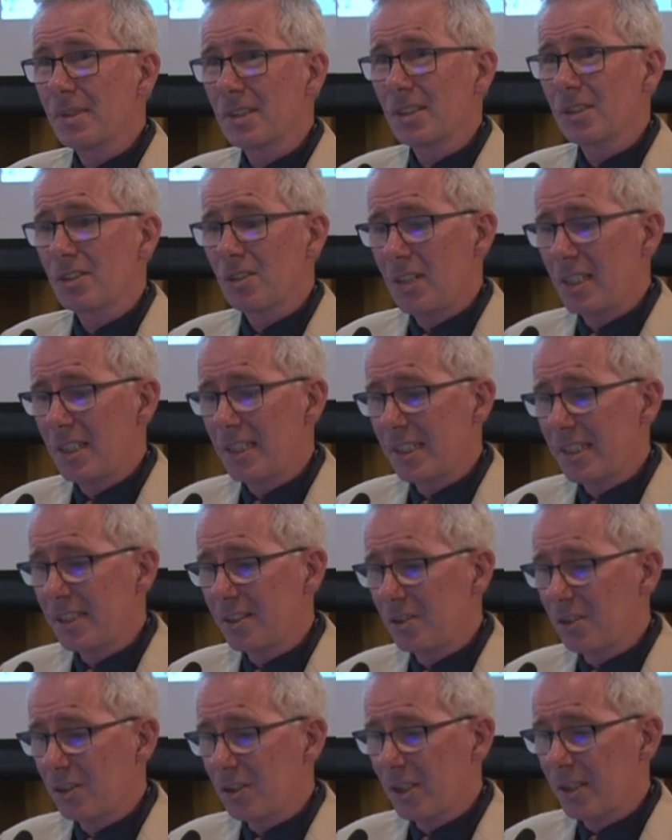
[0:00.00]
Society
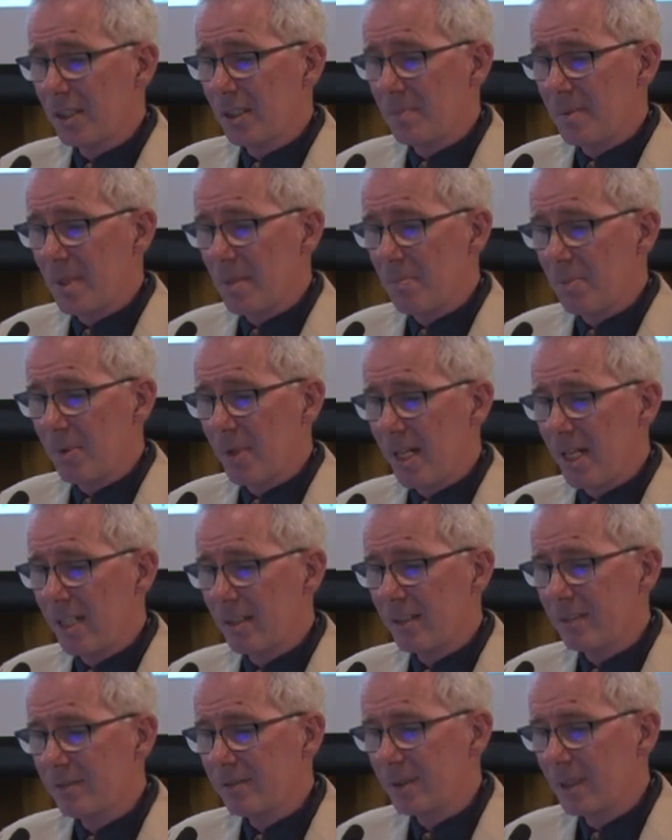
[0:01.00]
can not only be proud
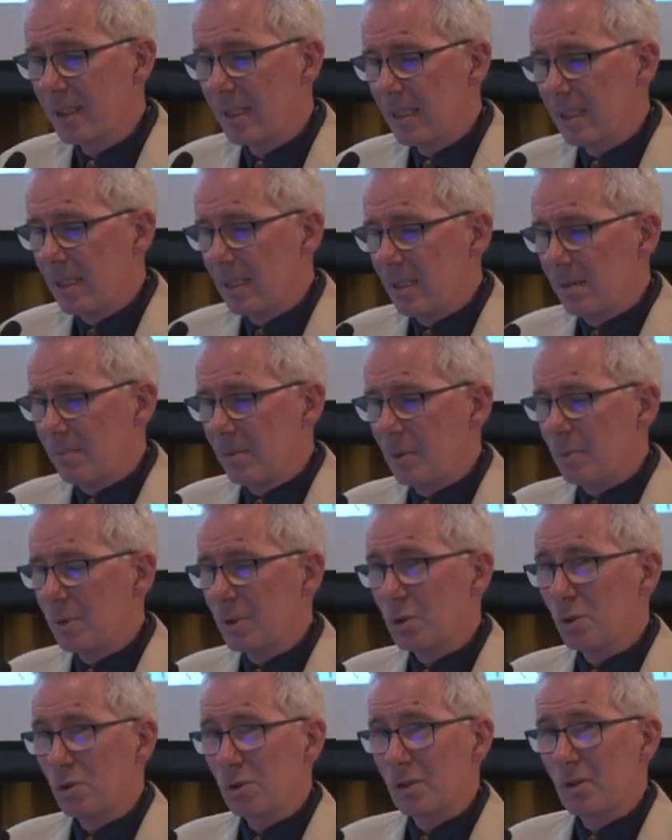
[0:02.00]
of, but
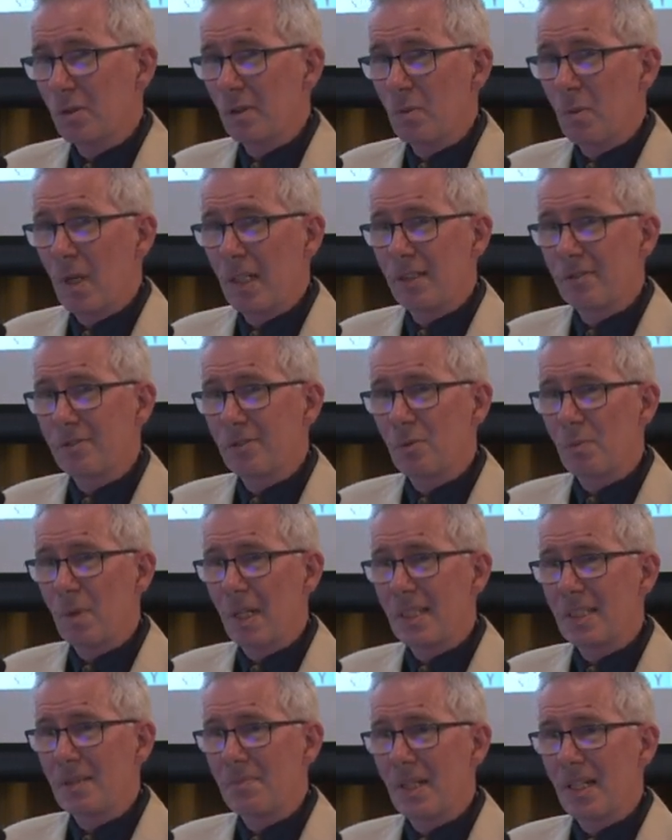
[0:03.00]
was also a wonderful
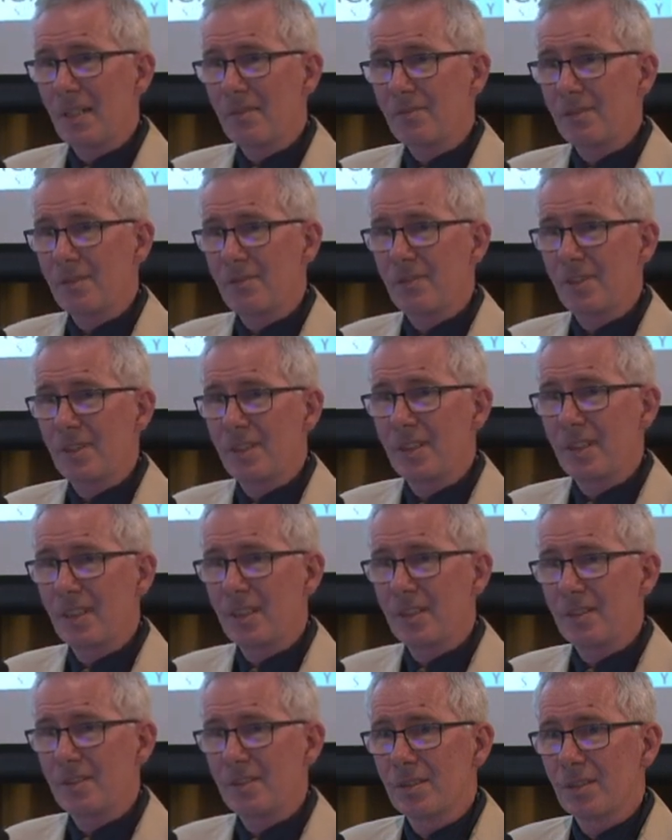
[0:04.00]
way to mark 50
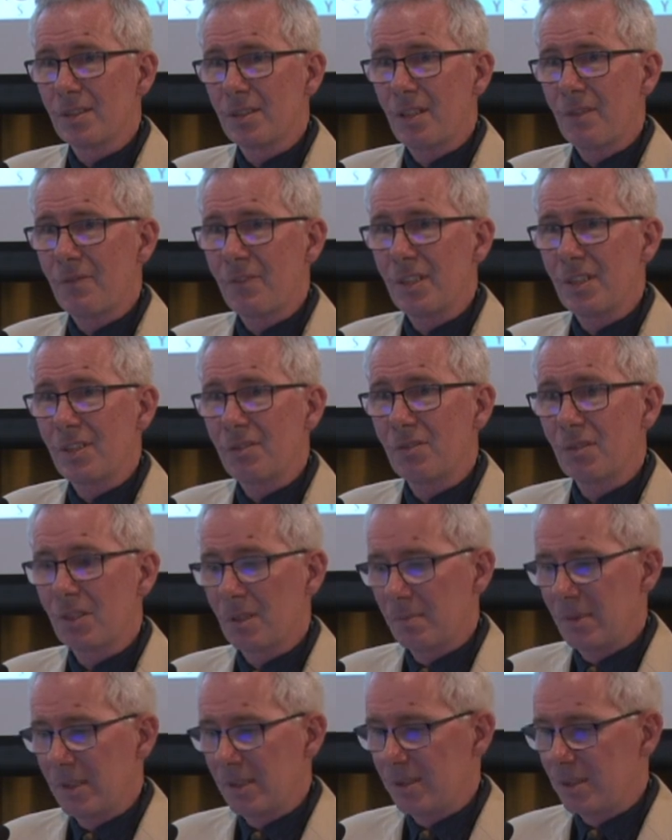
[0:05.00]
years of the
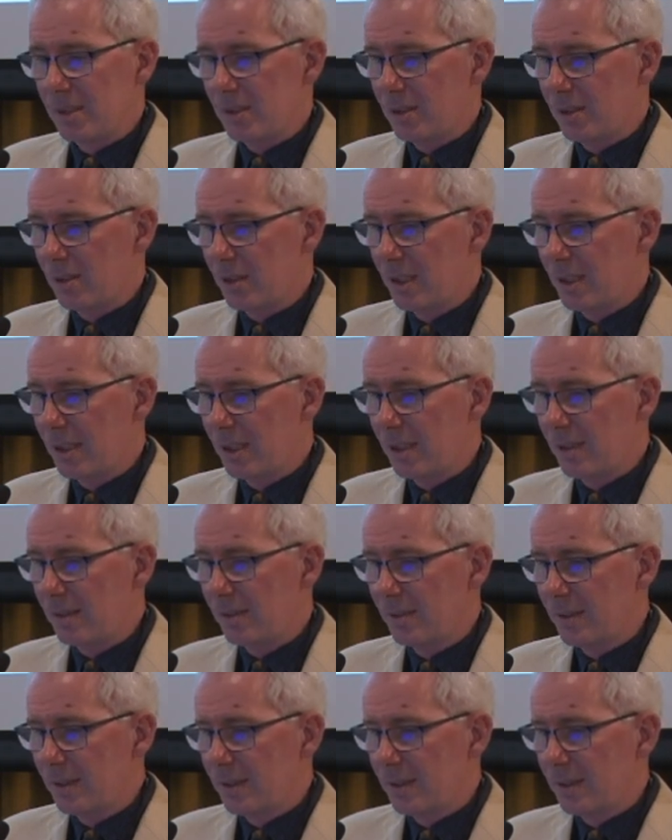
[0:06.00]
Agronomy Society.